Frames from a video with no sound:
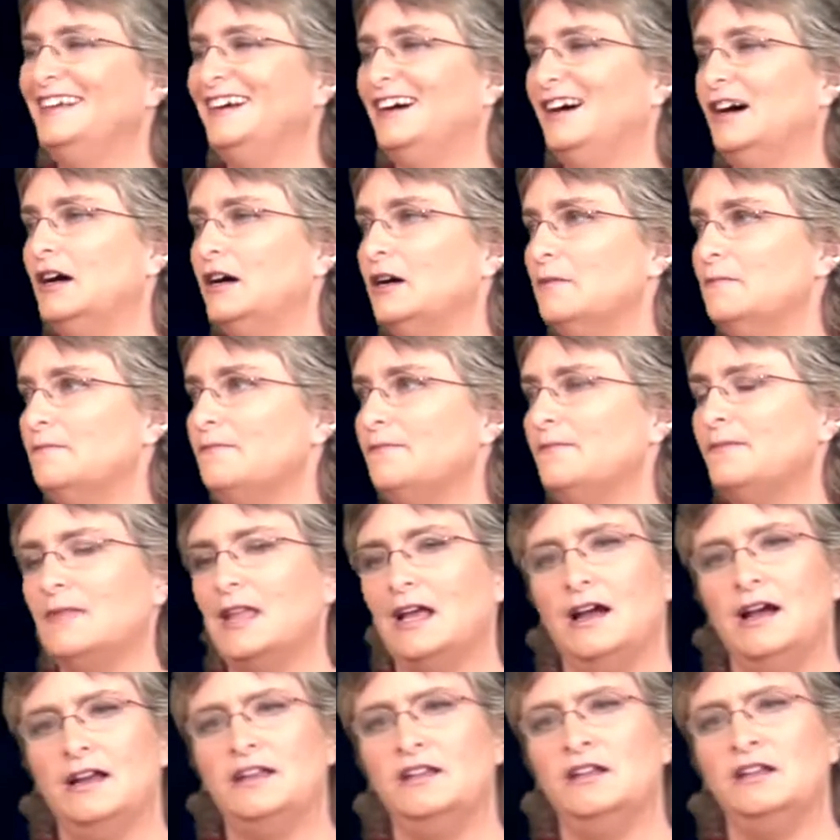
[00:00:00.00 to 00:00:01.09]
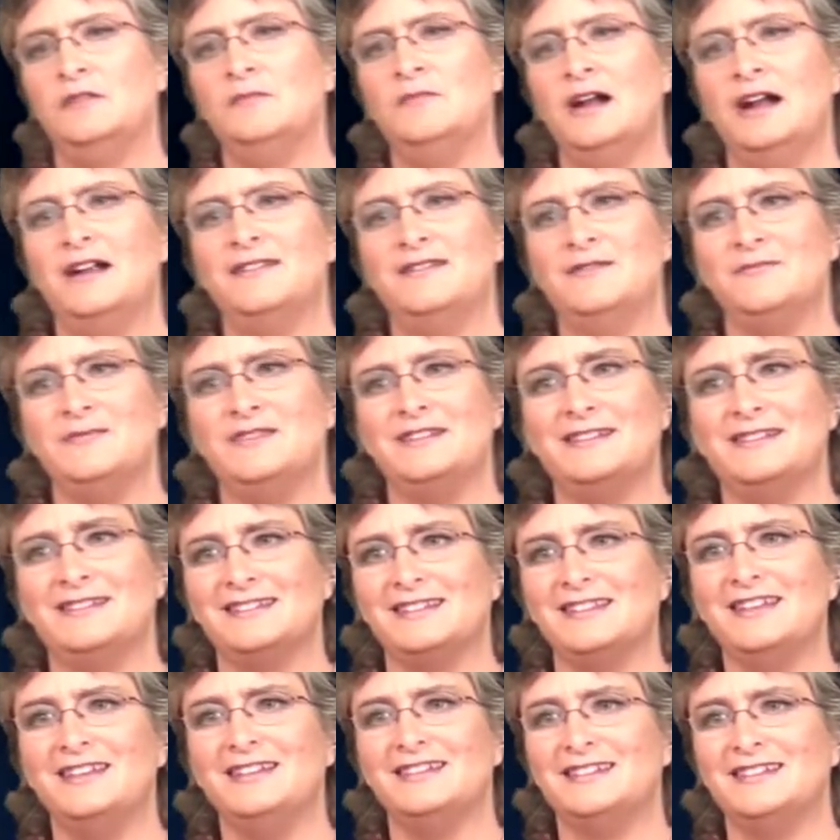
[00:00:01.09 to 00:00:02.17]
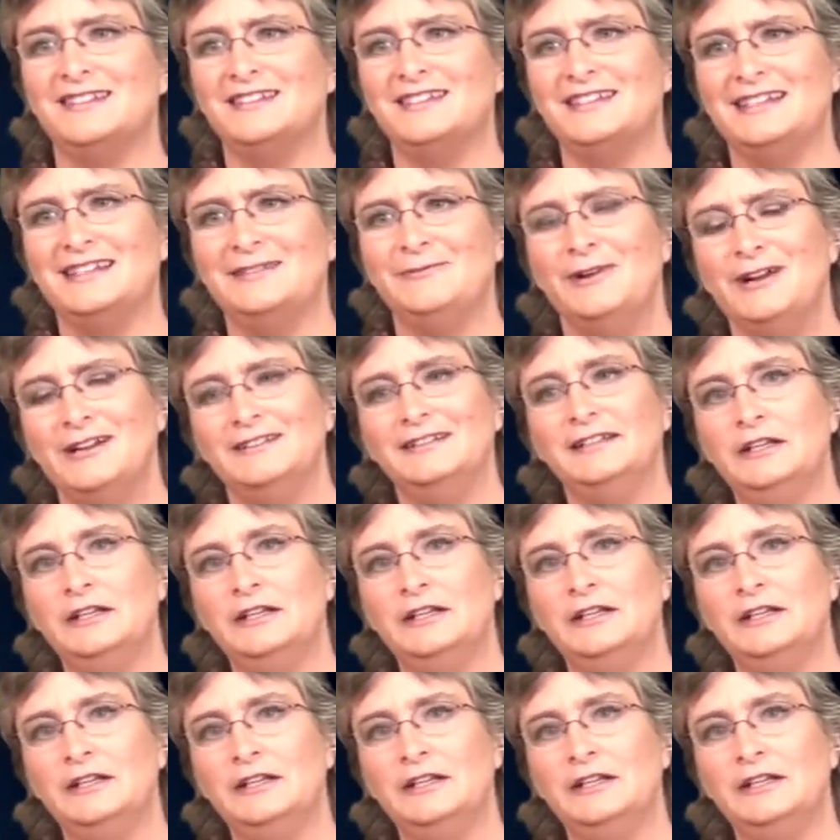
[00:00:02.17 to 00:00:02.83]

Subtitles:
I could compare them to this list and say, well,